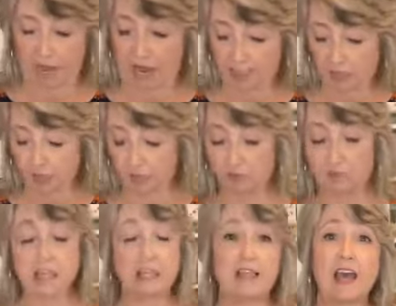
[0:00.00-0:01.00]
I do
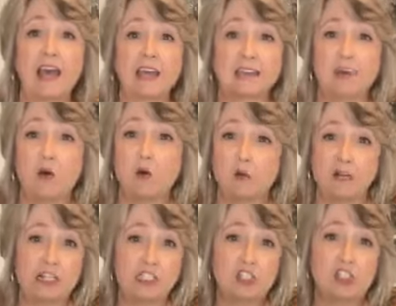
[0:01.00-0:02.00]
really like the
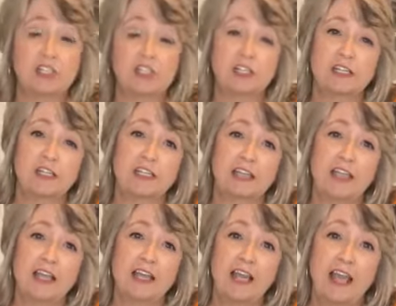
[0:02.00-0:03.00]
orange
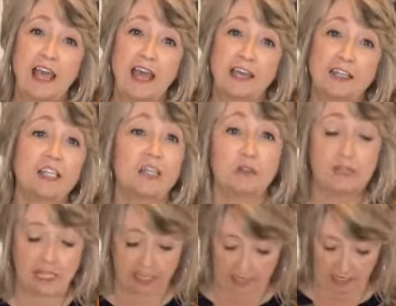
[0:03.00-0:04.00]
and
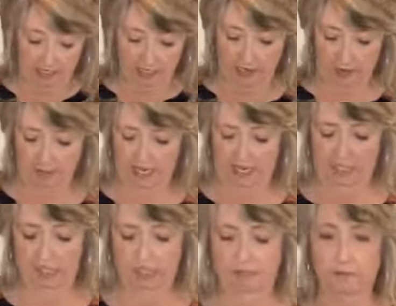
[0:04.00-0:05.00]
green
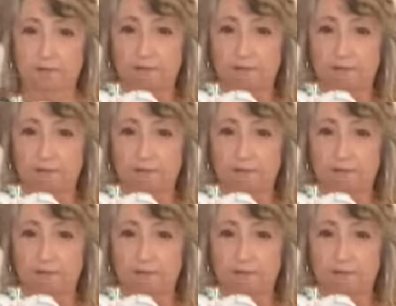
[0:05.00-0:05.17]
combination.